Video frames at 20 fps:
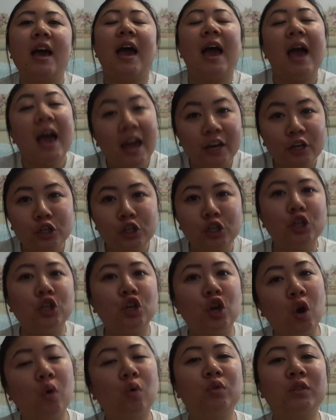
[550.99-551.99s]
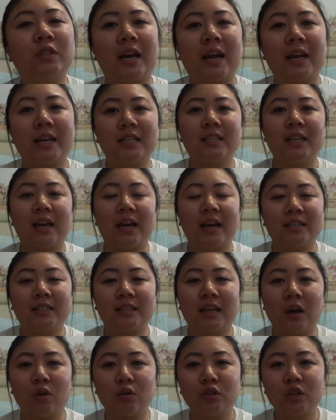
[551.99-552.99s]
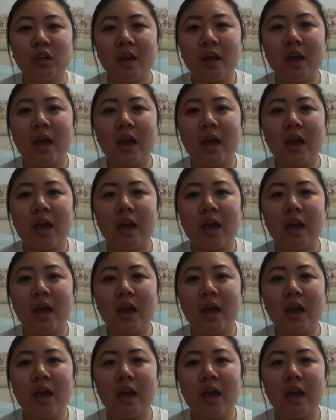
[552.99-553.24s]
And she knows that I stay at his house,